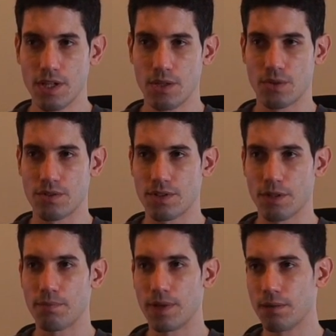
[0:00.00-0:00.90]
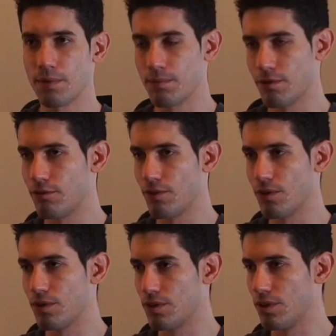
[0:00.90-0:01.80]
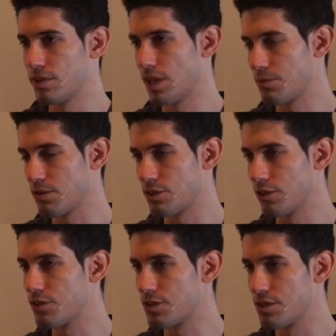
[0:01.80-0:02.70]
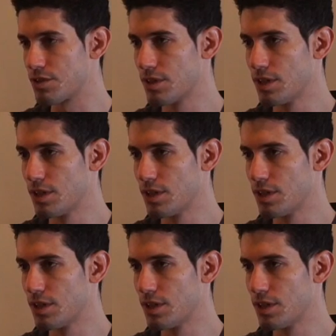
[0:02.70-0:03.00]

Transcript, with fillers: you can start paying people for all, types of services.